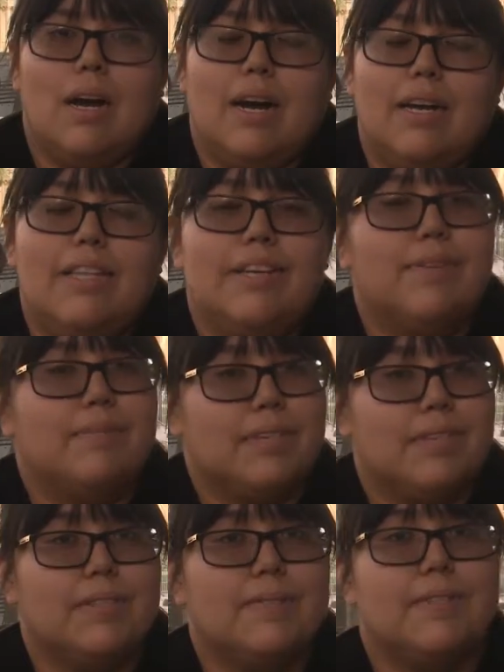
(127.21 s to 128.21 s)
I think it would be
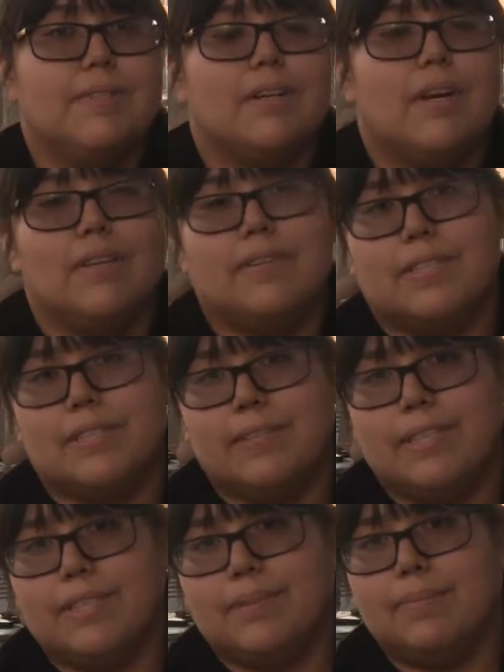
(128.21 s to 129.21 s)
useful on the
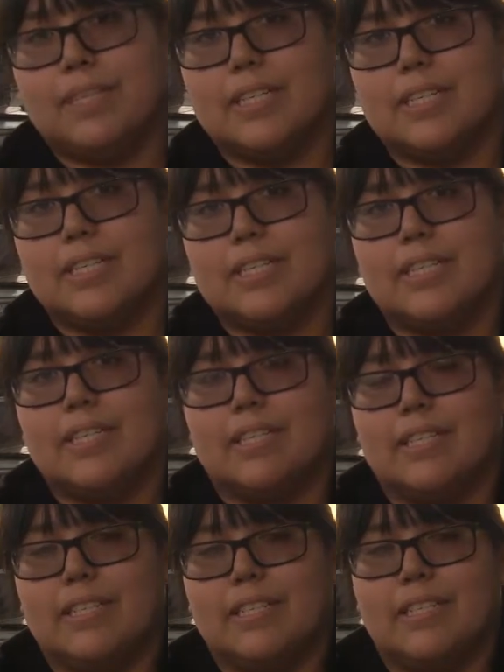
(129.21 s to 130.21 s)
reservation because
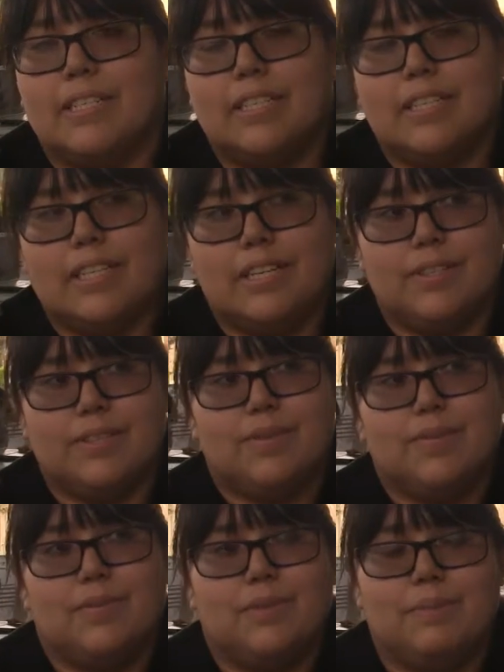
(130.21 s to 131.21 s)
then it
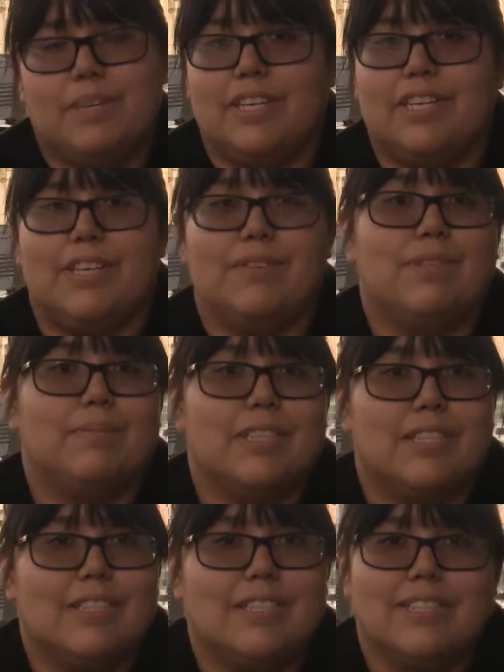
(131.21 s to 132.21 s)
would be a huge
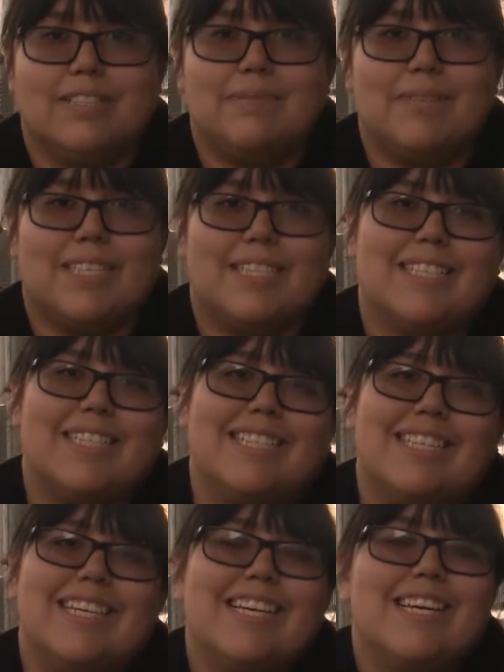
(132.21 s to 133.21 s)
big deal,
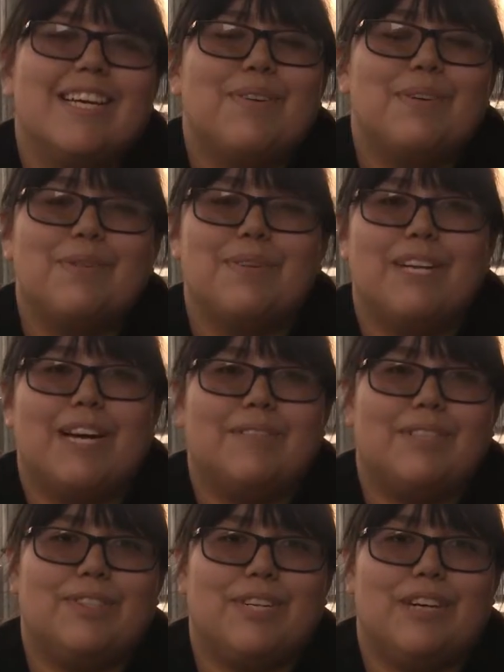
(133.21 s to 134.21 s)
basically. We wouldn't
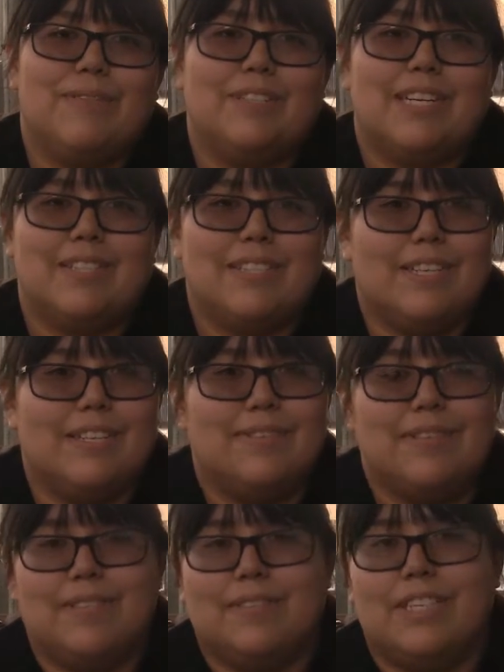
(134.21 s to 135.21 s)
have to travel outside the
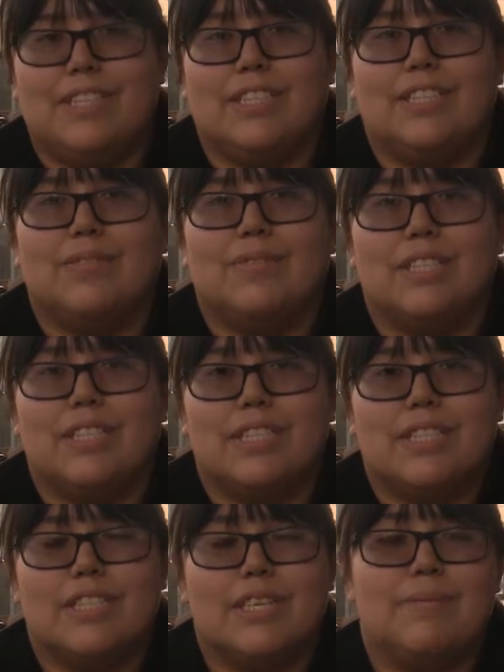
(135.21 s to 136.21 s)
reservation,
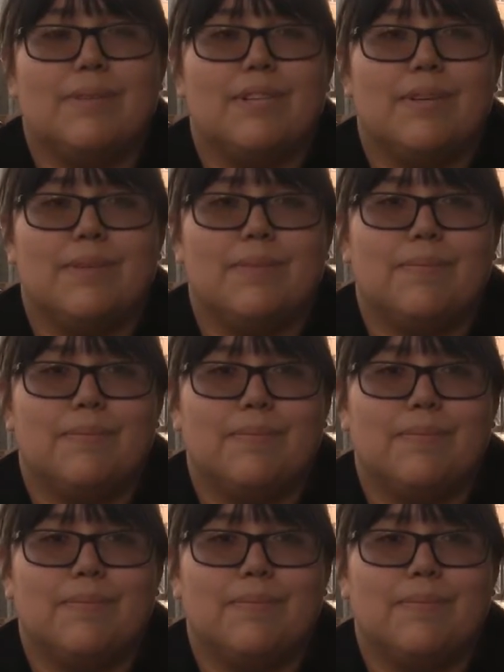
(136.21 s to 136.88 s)
which some of the